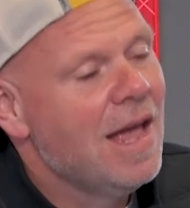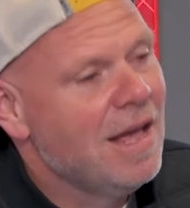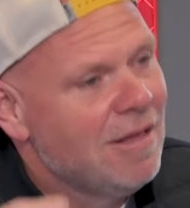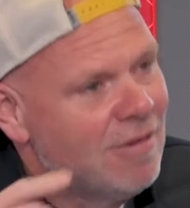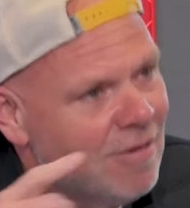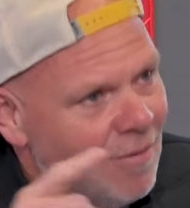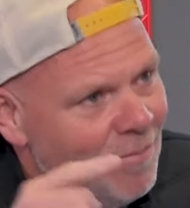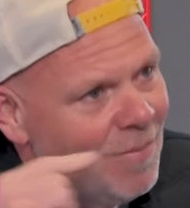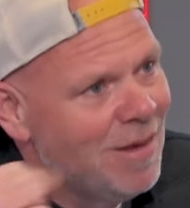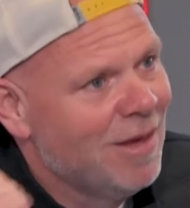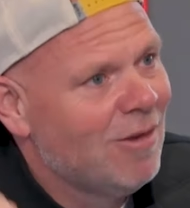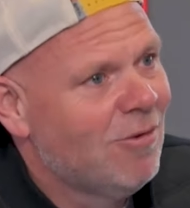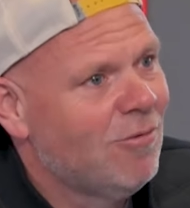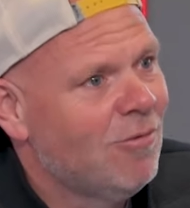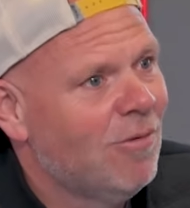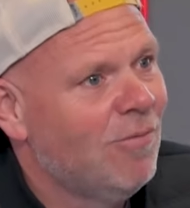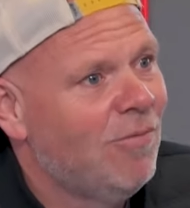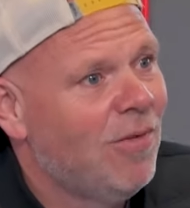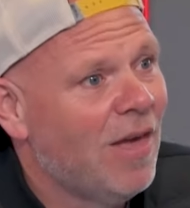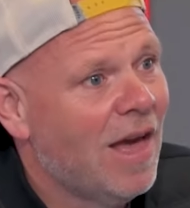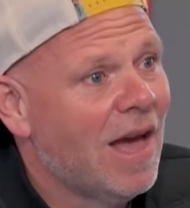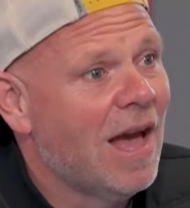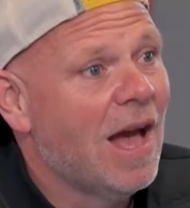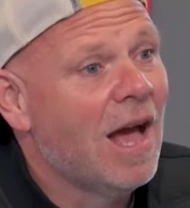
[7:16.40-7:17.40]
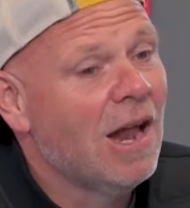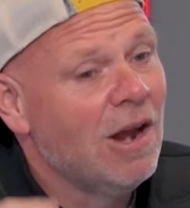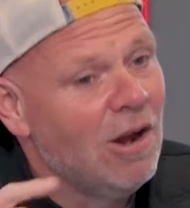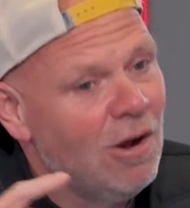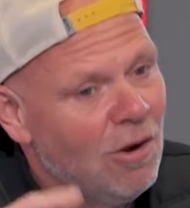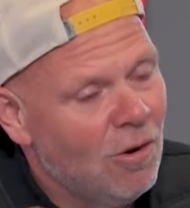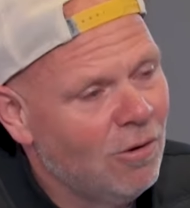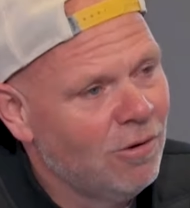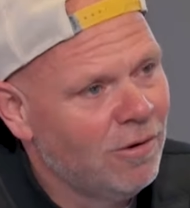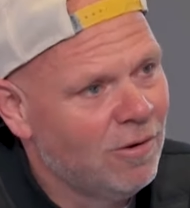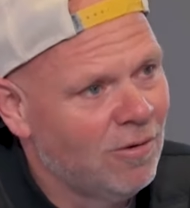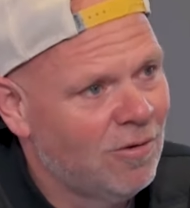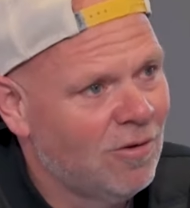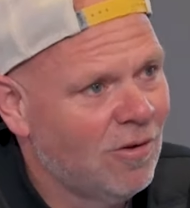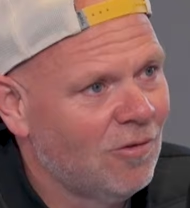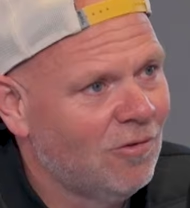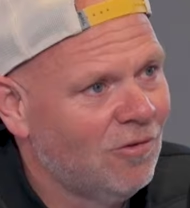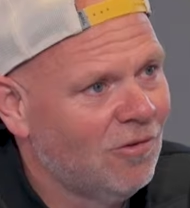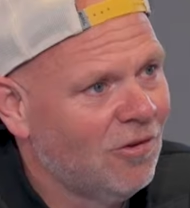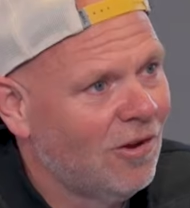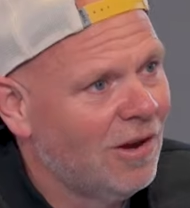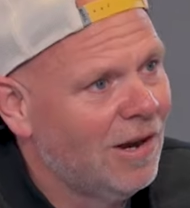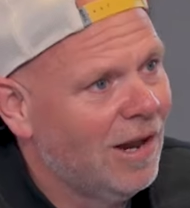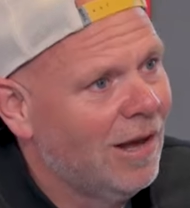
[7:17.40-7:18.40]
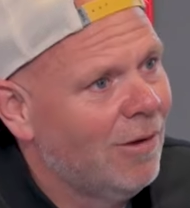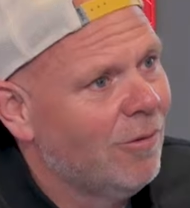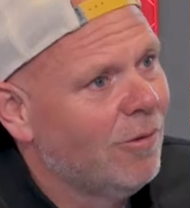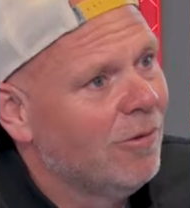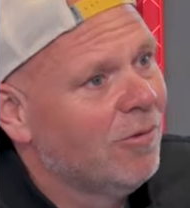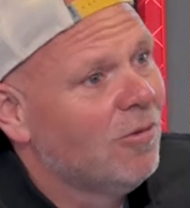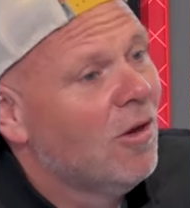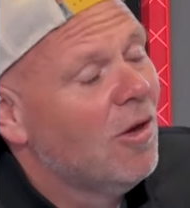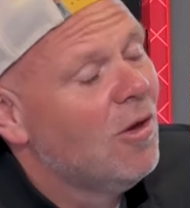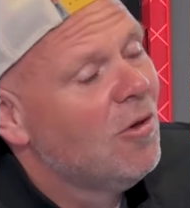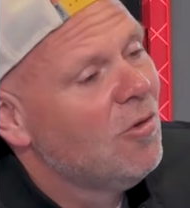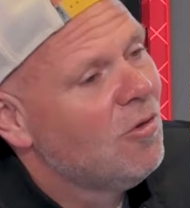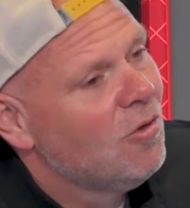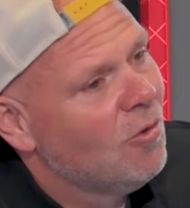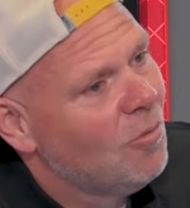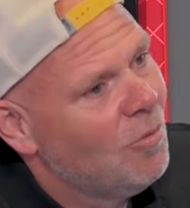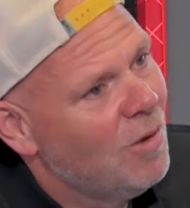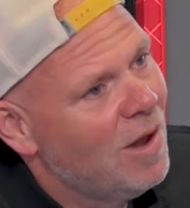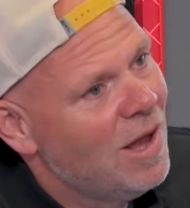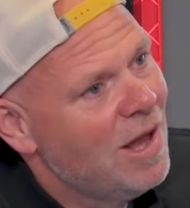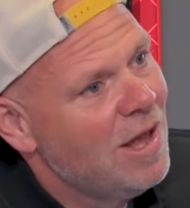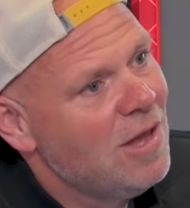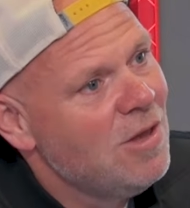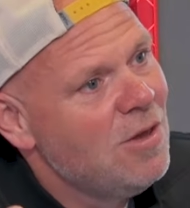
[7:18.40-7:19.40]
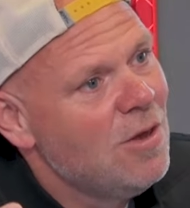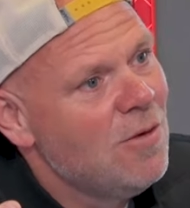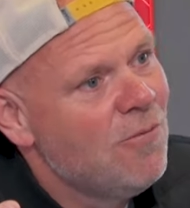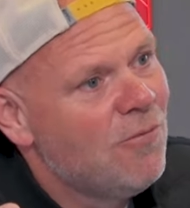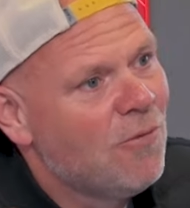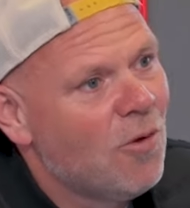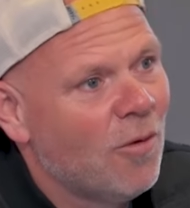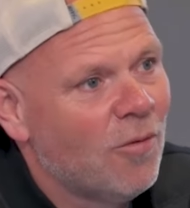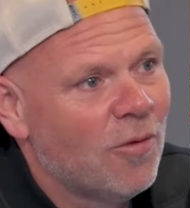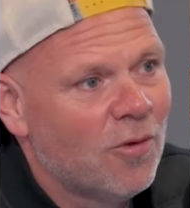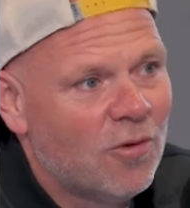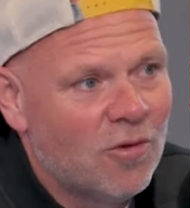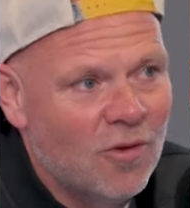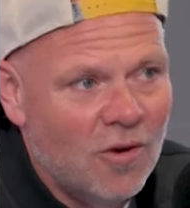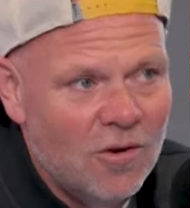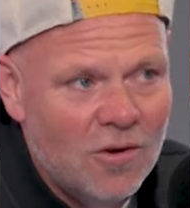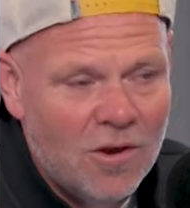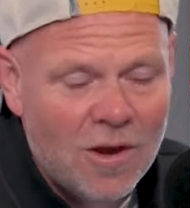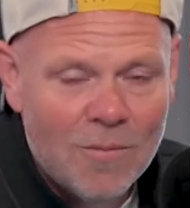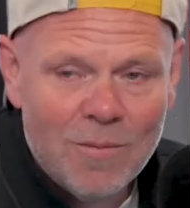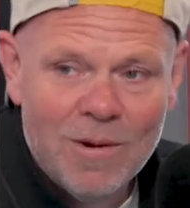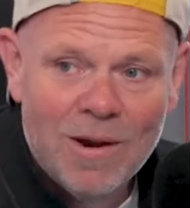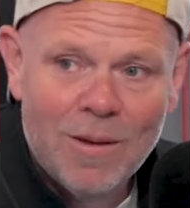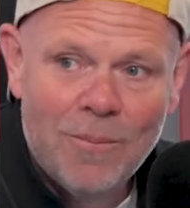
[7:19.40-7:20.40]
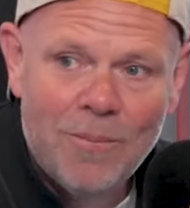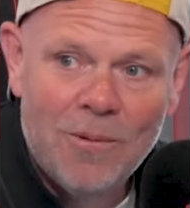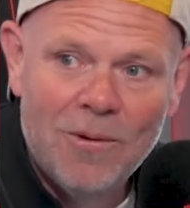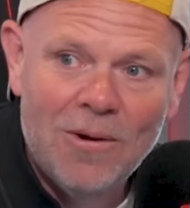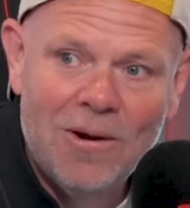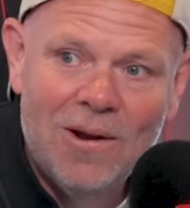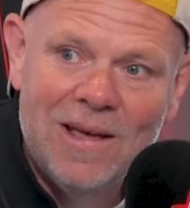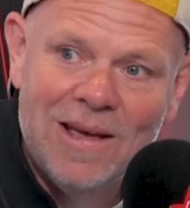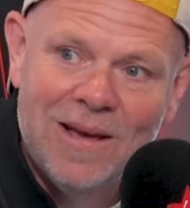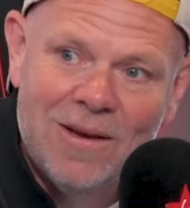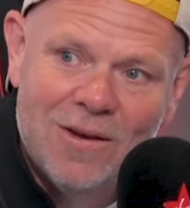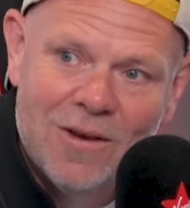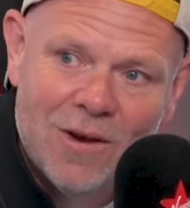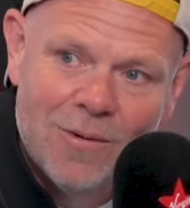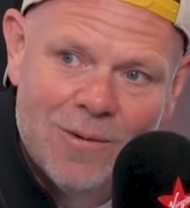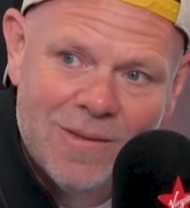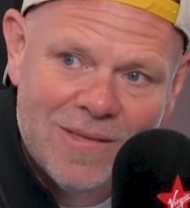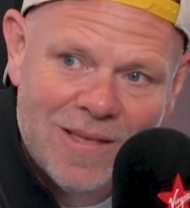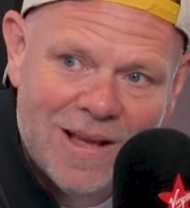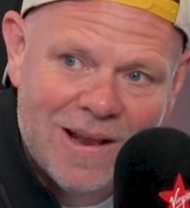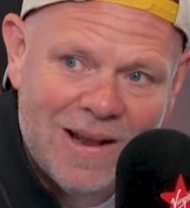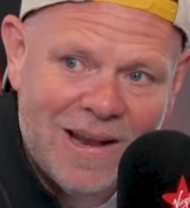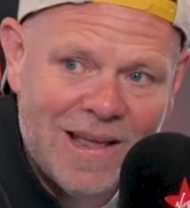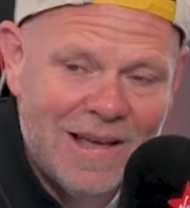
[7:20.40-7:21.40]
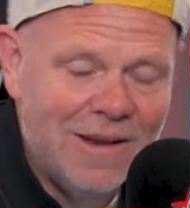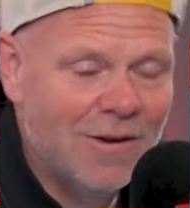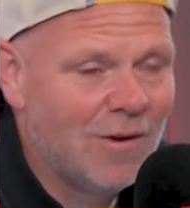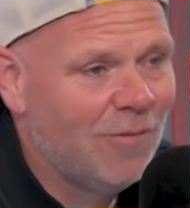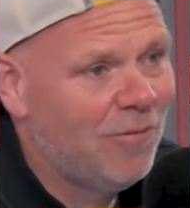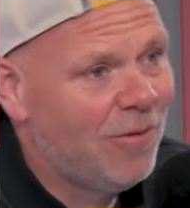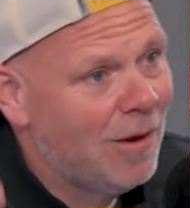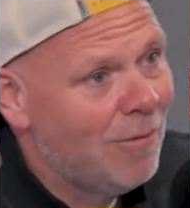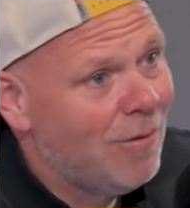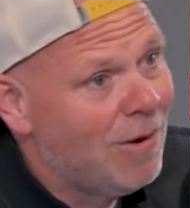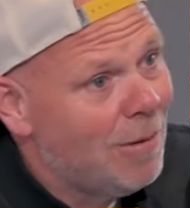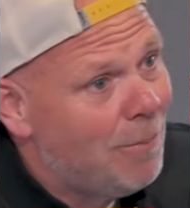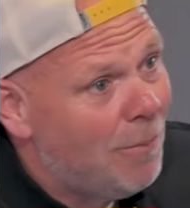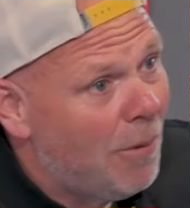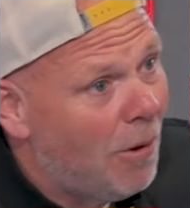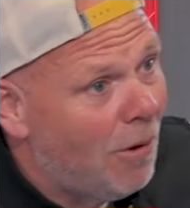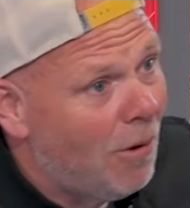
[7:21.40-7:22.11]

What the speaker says: It's a mixture of that and longer sunshine hours. So where you've got the sun coming up early and going down later, if they're in a